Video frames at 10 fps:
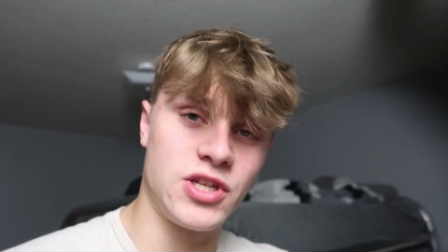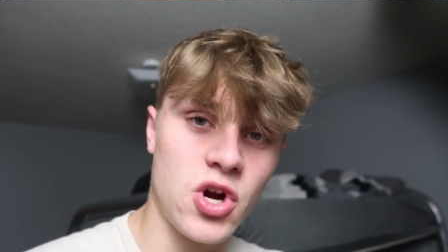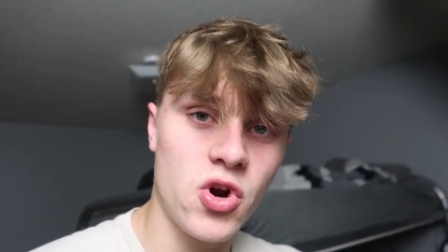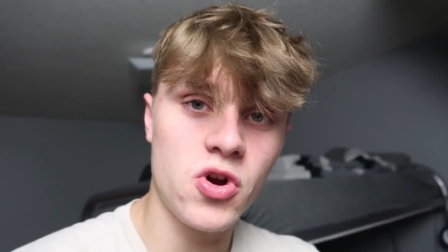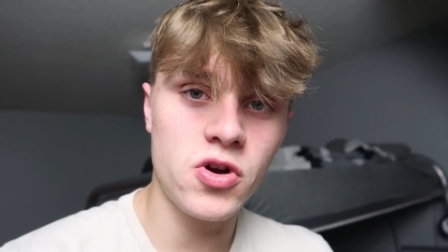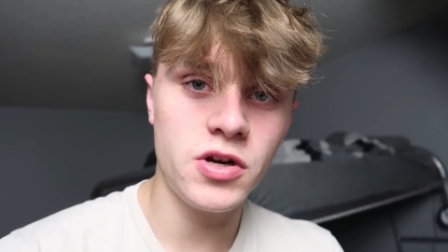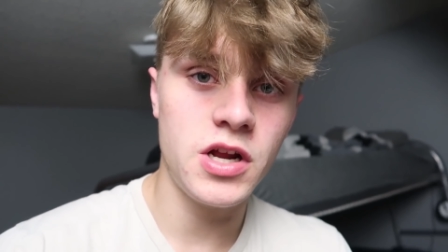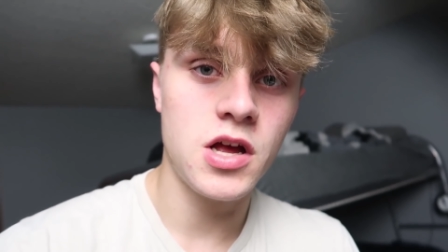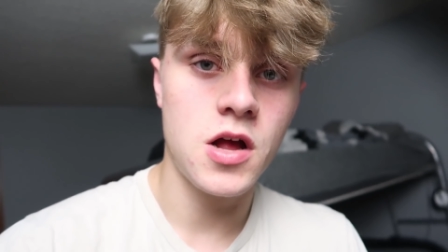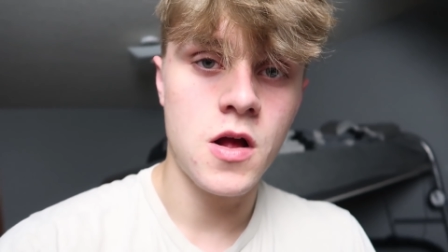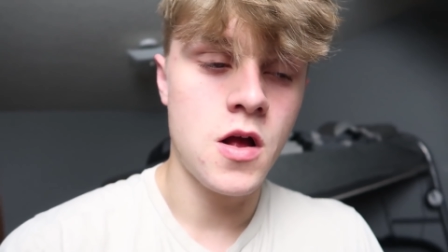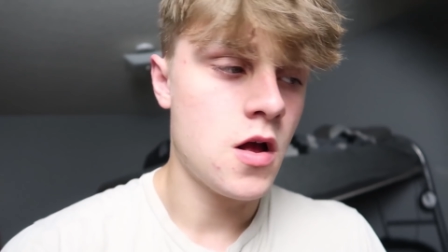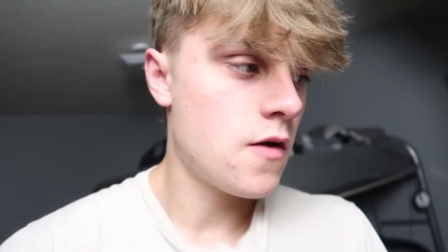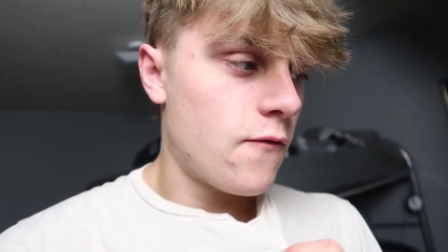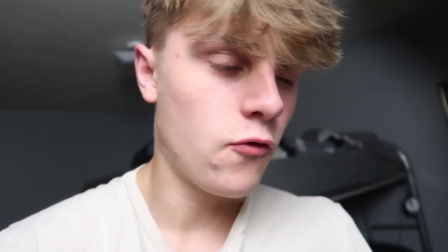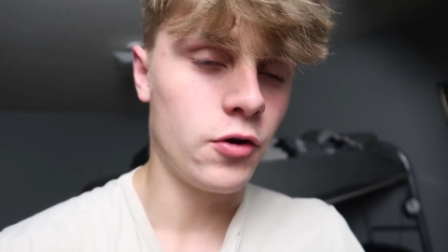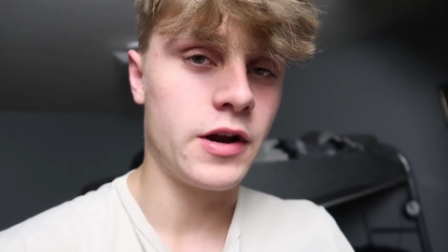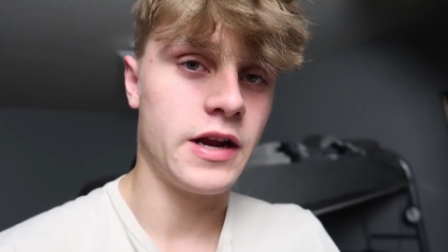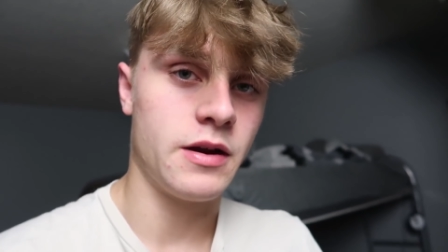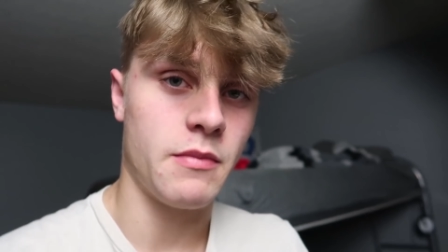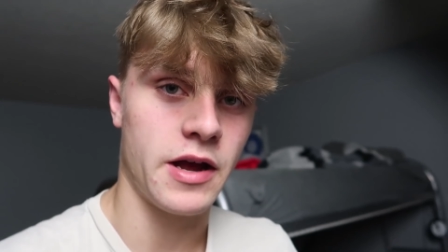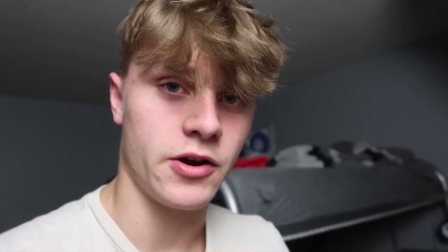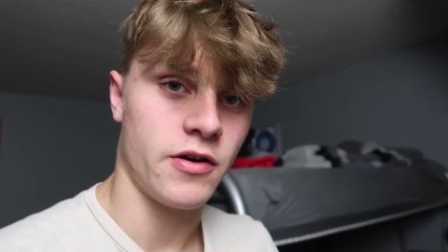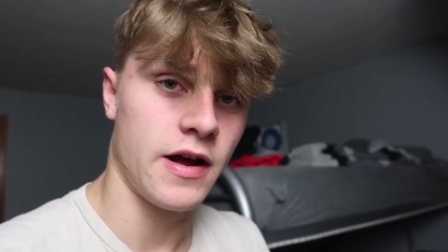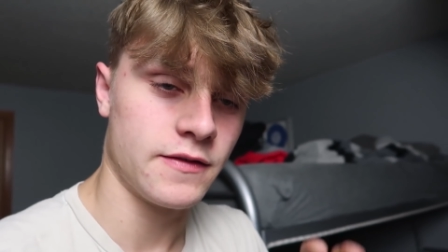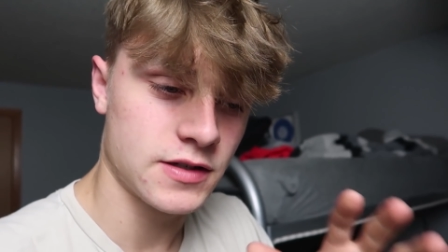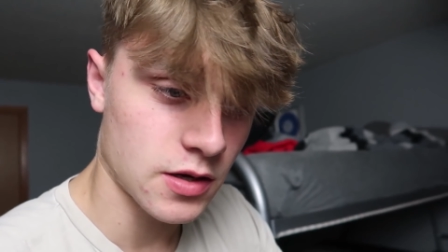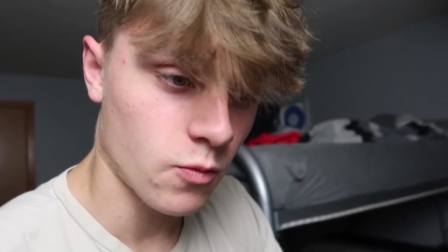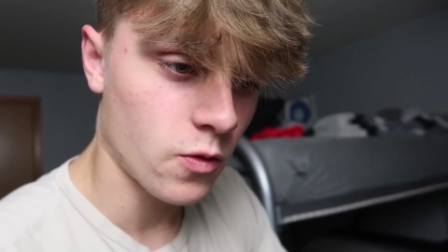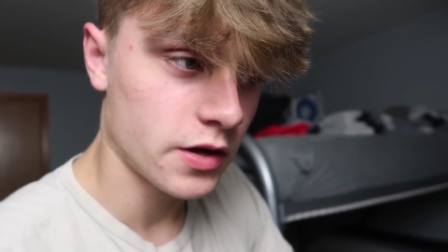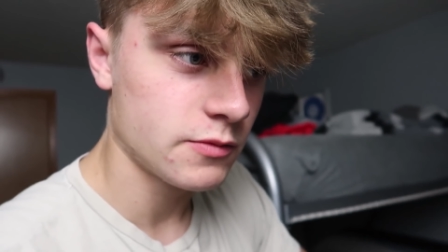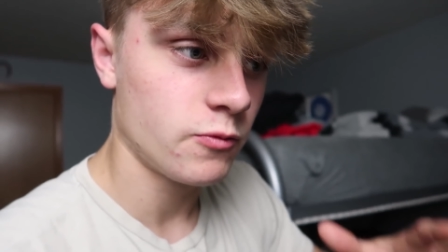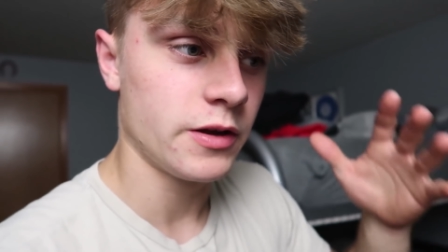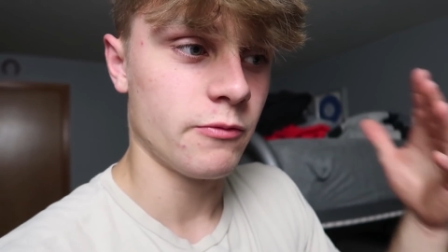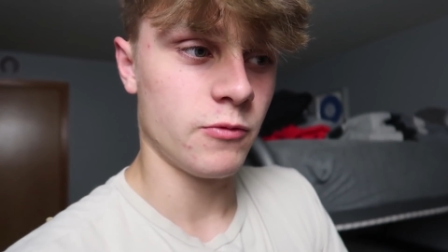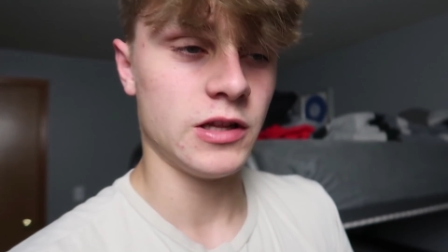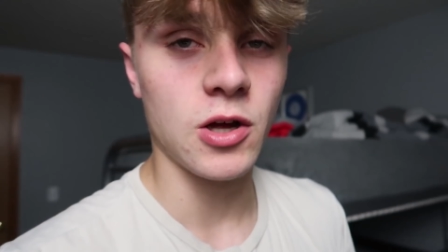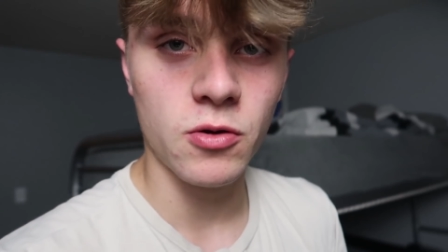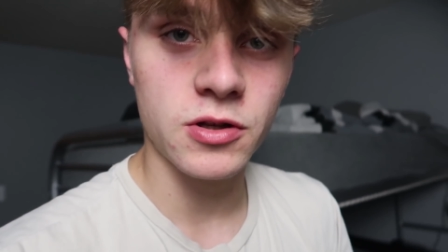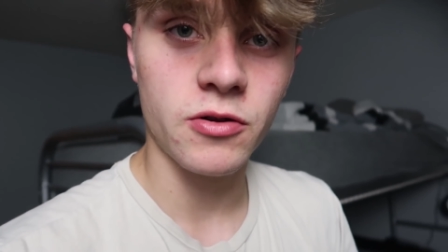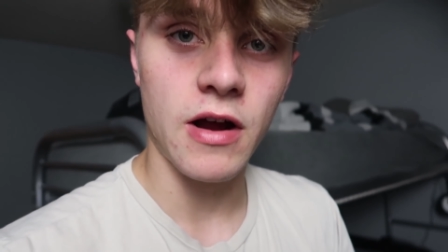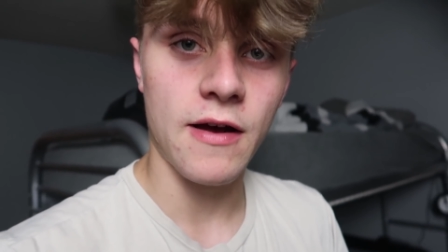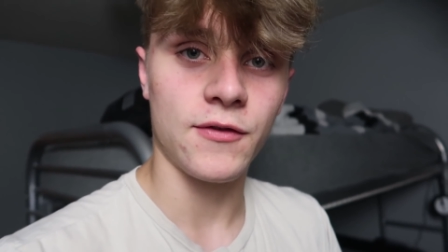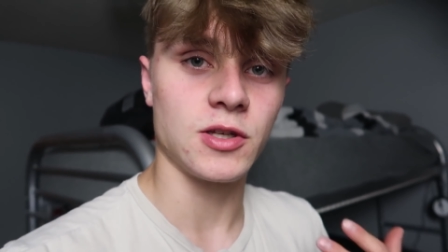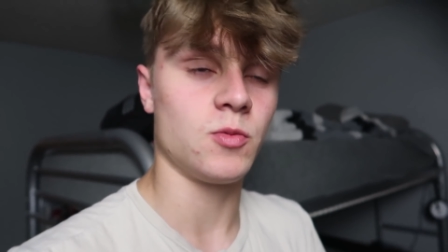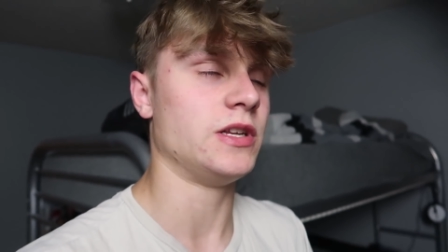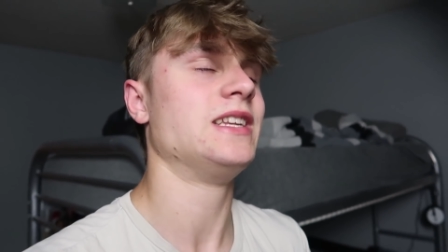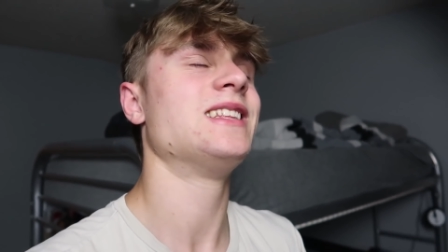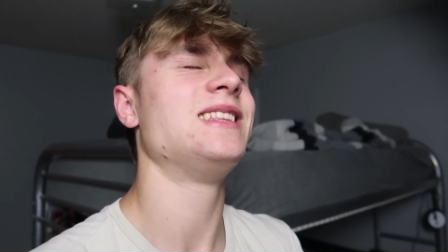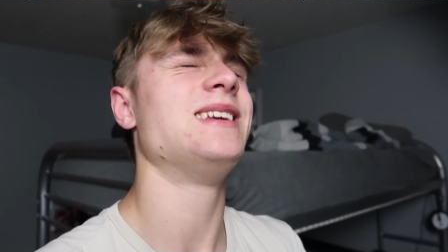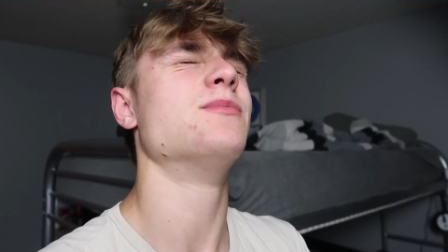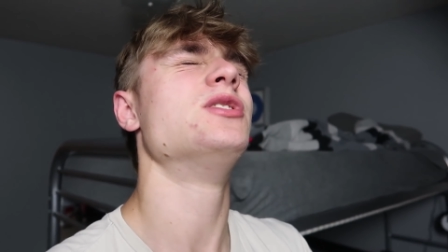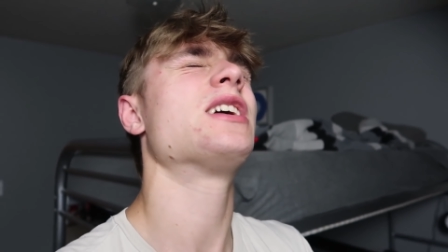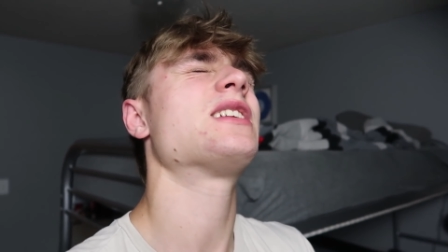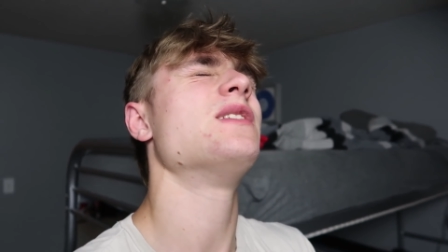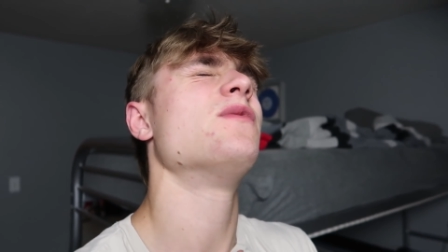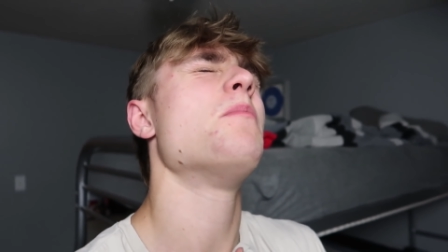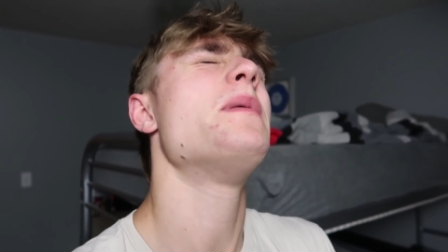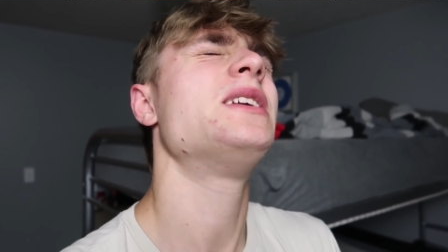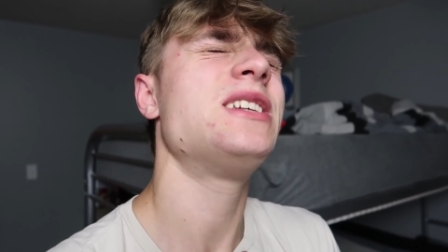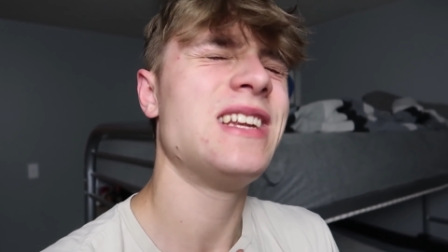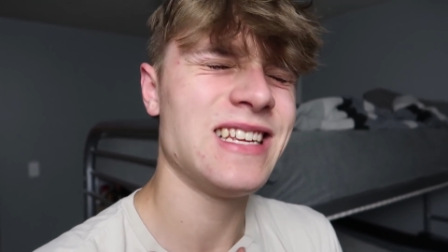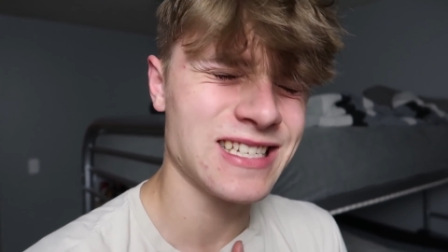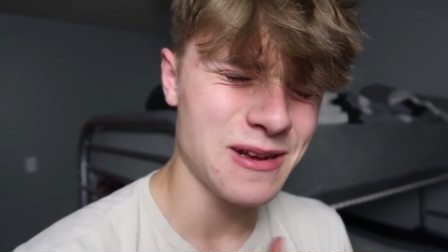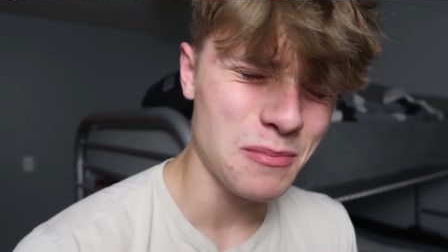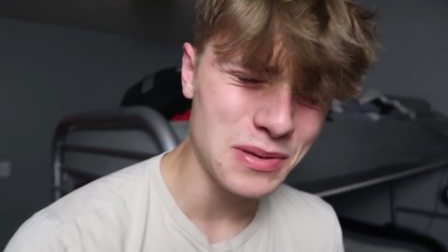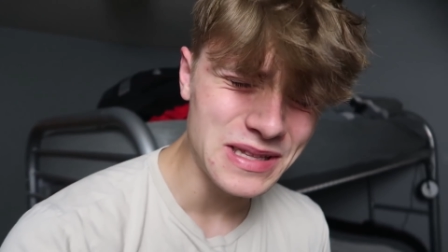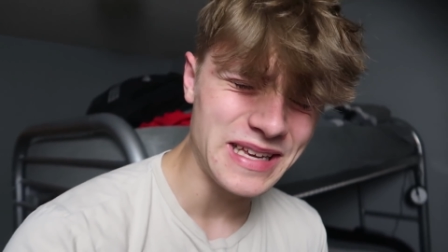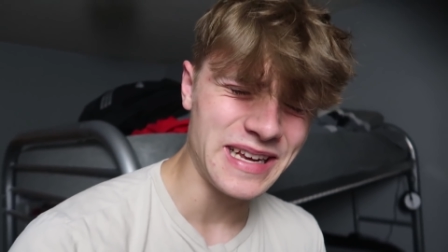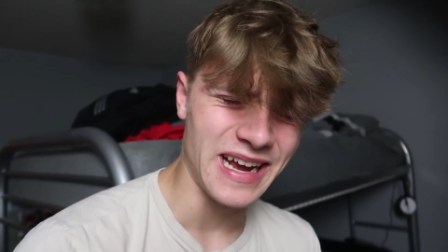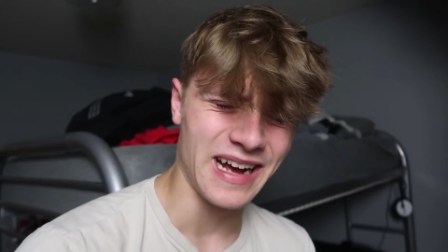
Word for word: We turned Fortnite to Minecraft somewhat. We, we lowered the graphics. We did the objective. Mission is complete,